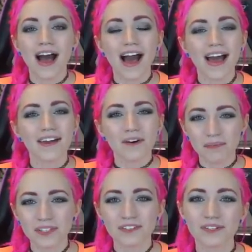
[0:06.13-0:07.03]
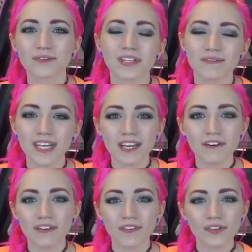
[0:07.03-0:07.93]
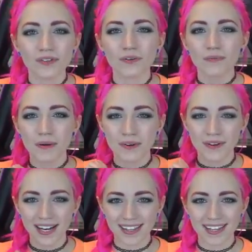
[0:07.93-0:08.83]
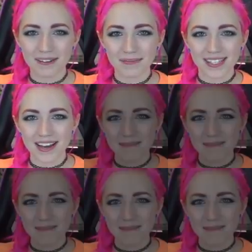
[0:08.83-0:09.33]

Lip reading: I hope that you enjoyed this video, and if you do, remember to rate it thumbs